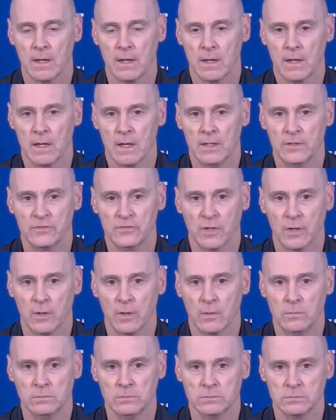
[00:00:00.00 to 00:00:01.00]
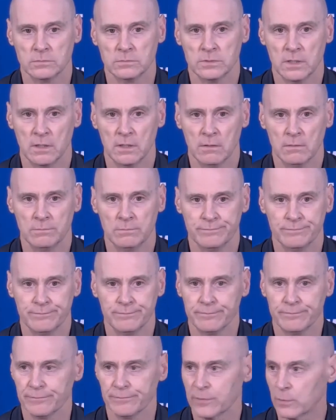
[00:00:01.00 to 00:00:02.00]
so, you know,
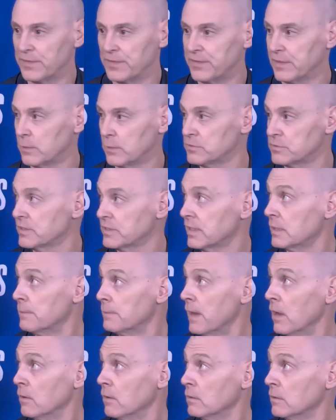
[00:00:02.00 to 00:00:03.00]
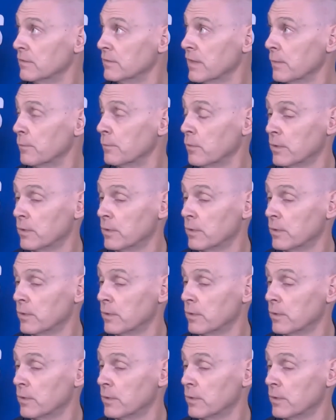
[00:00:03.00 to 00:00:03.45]
the right thing was to get him out at that point.